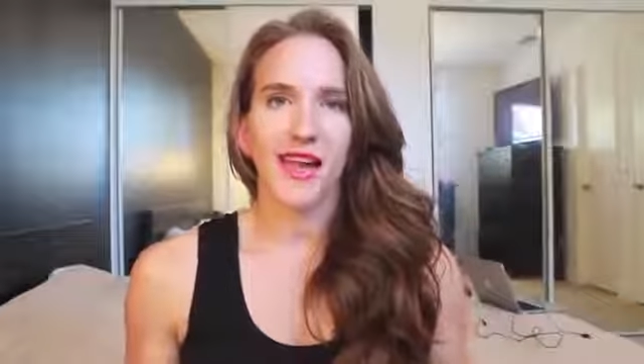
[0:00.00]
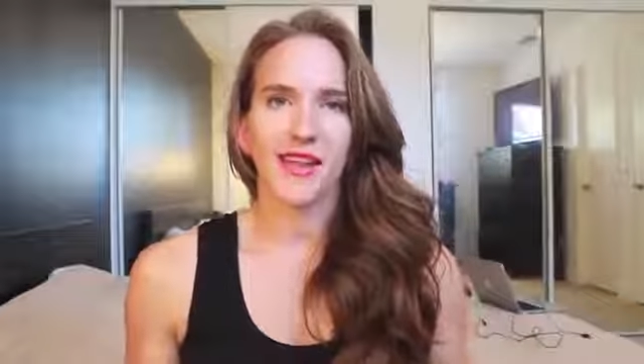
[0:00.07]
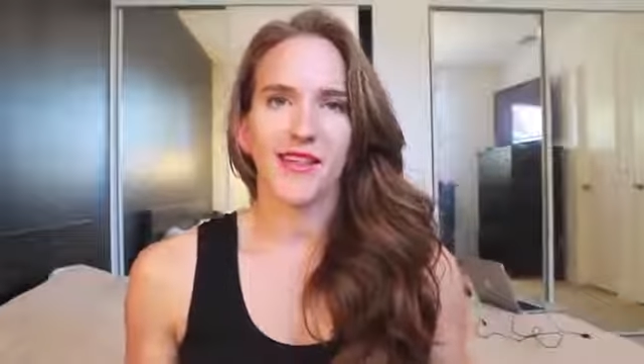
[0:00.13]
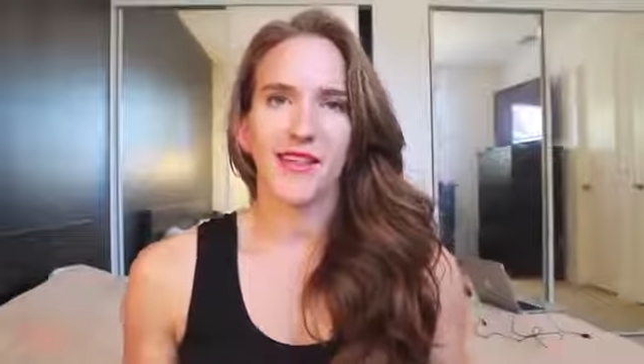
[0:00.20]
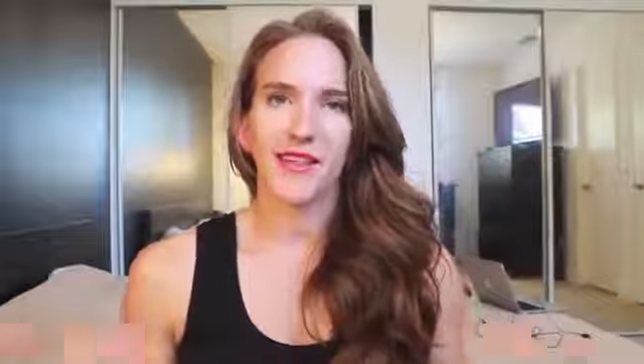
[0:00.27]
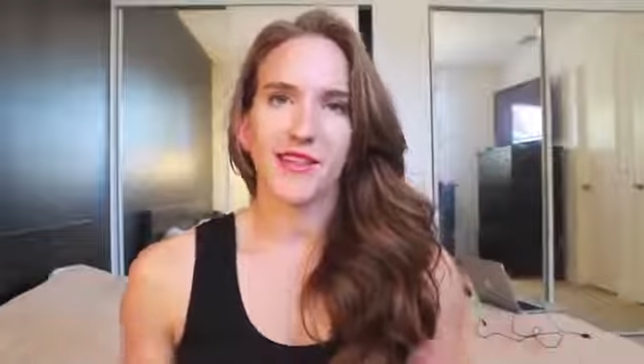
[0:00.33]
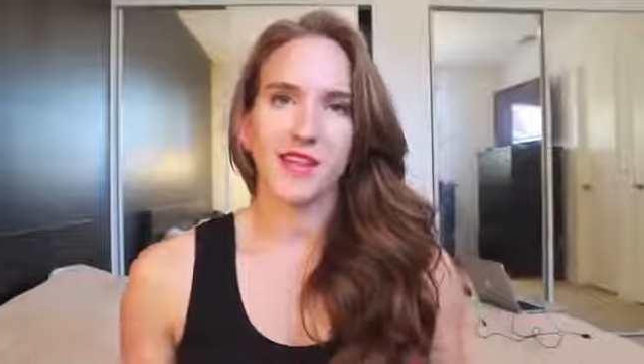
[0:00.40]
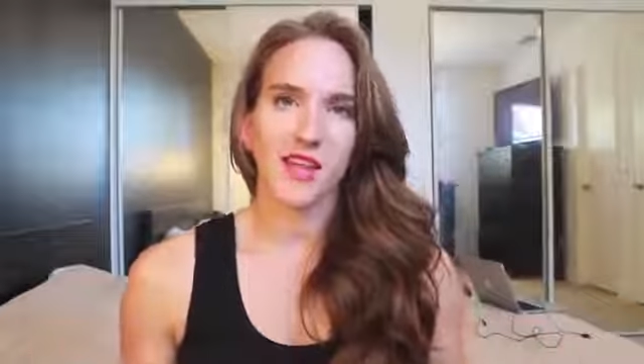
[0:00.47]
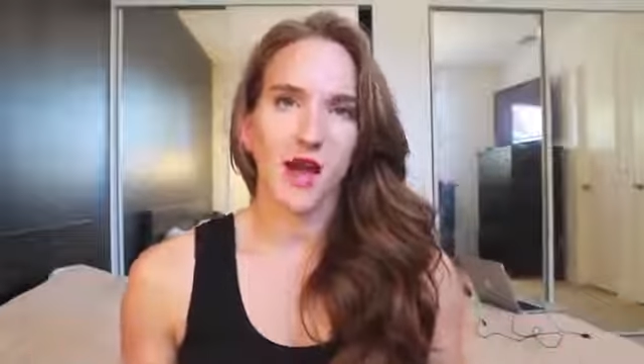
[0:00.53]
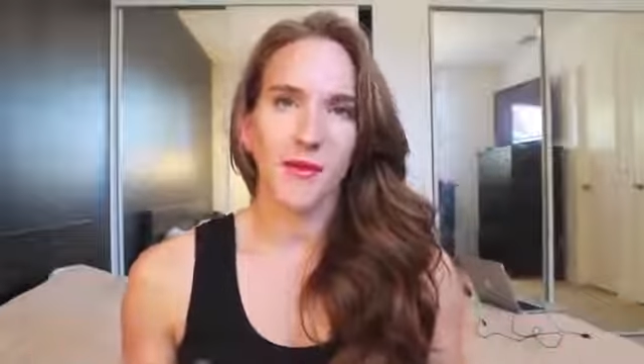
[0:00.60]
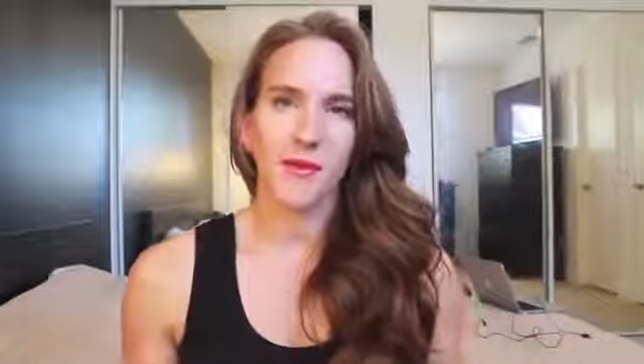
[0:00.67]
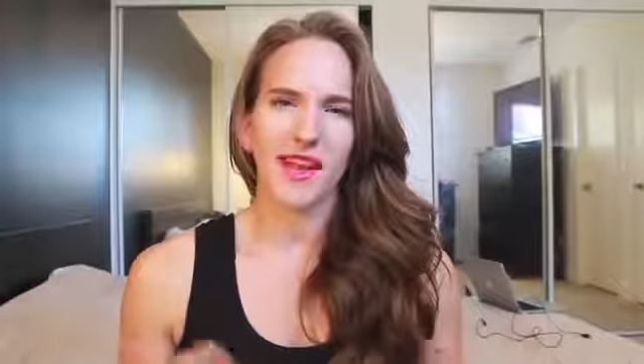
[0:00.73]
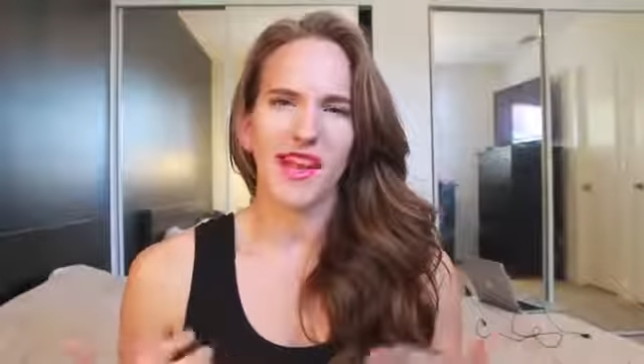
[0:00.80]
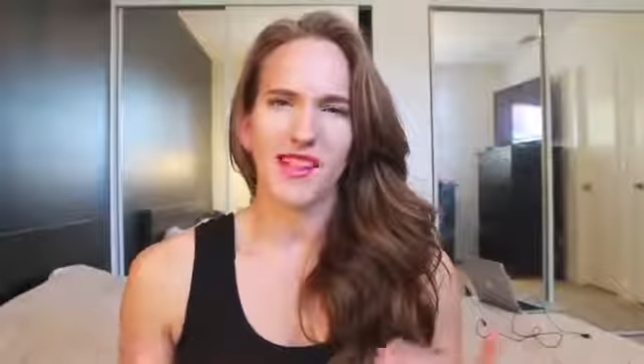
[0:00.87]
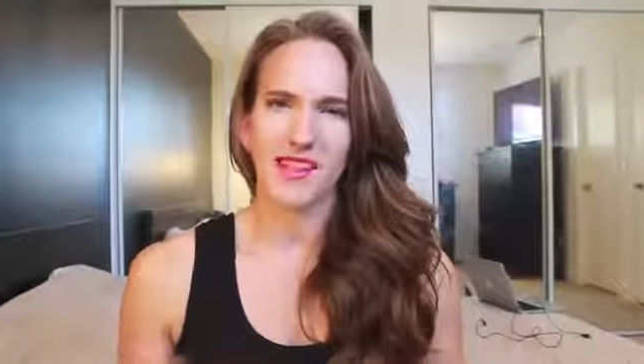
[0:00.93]
in this
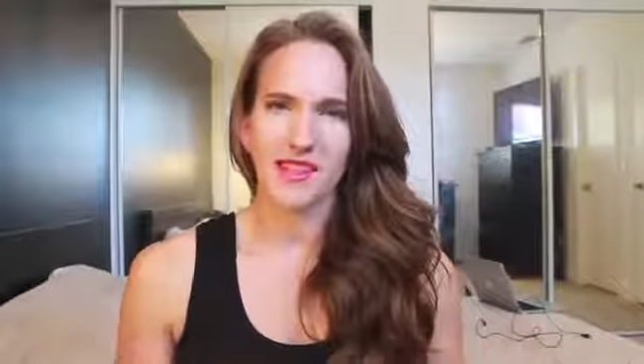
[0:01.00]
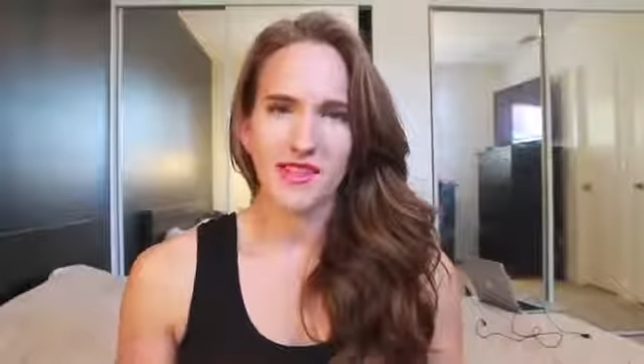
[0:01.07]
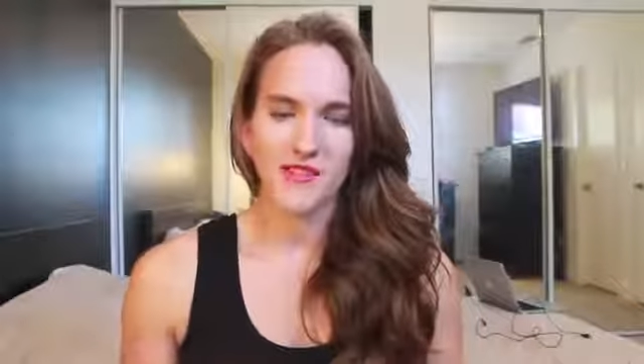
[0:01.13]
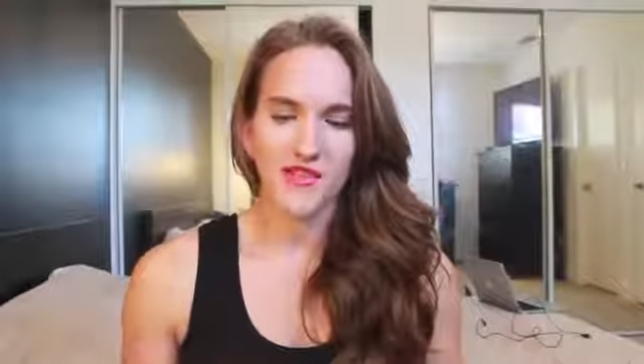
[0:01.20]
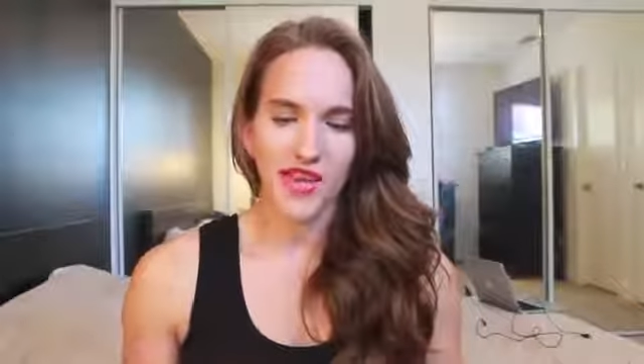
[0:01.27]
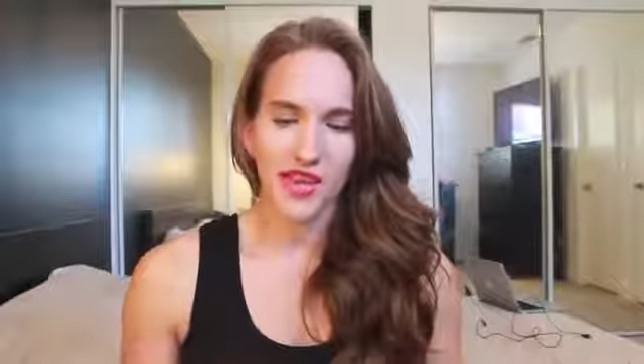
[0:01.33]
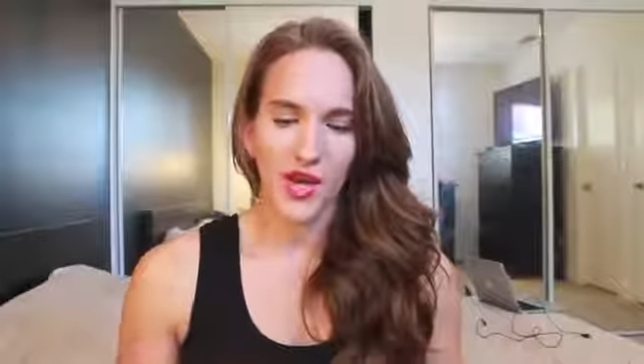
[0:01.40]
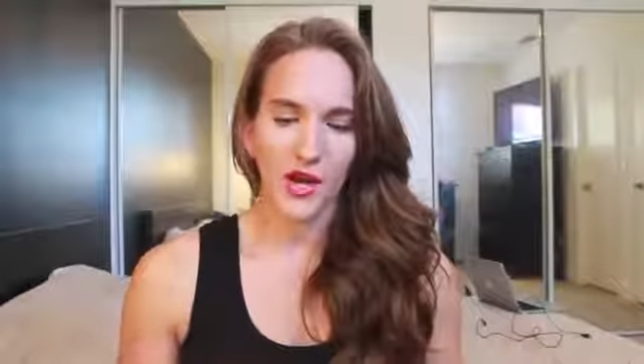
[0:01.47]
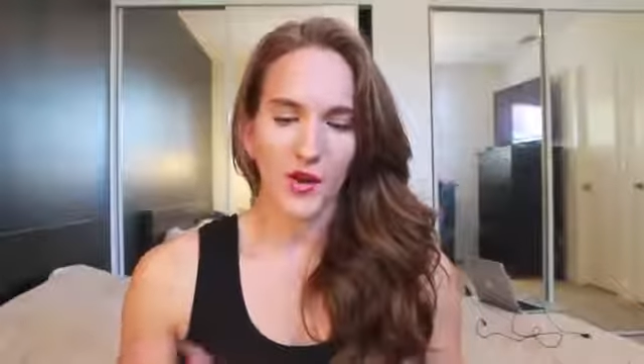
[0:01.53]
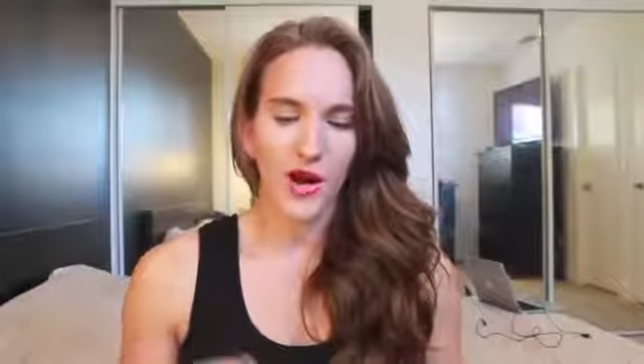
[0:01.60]
topic, in this video.